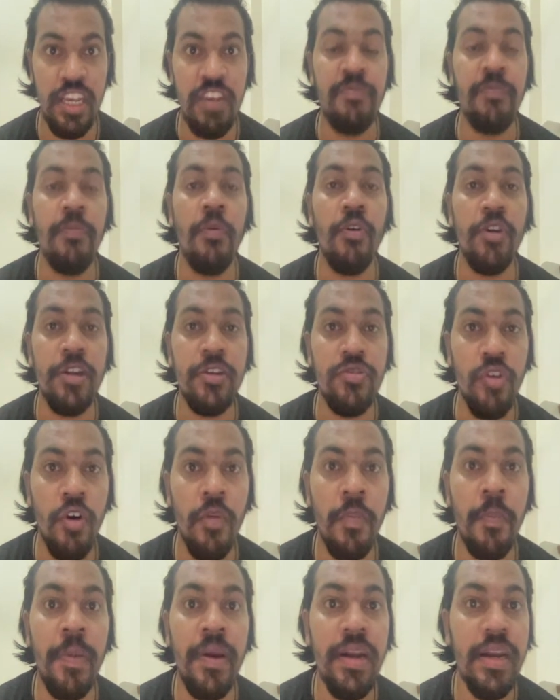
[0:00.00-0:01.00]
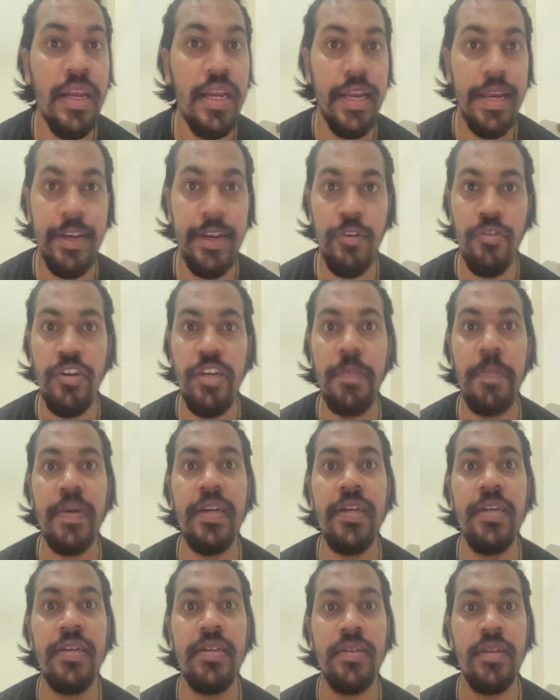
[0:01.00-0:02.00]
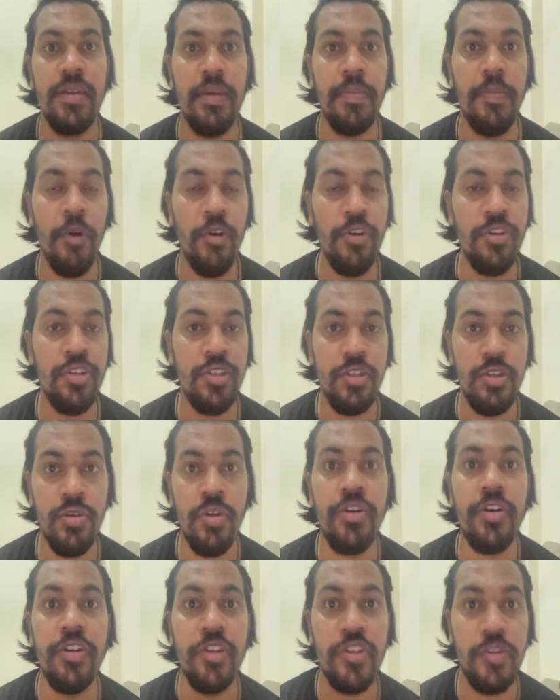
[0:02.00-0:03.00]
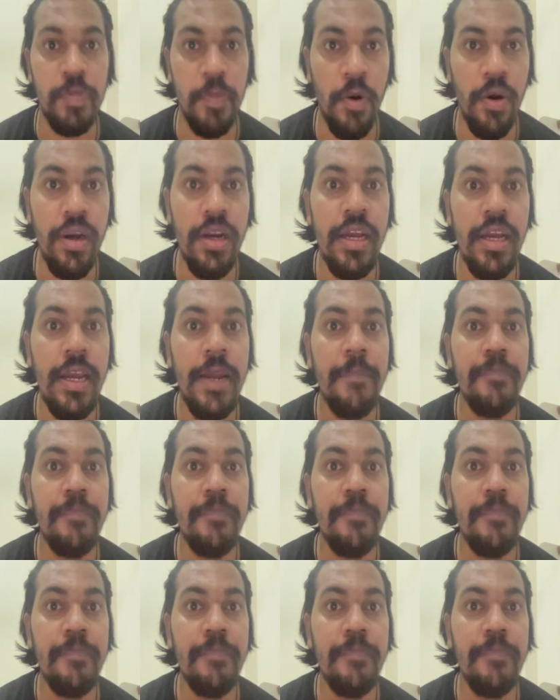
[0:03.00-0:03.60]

If port is open, UDP ports do not respond,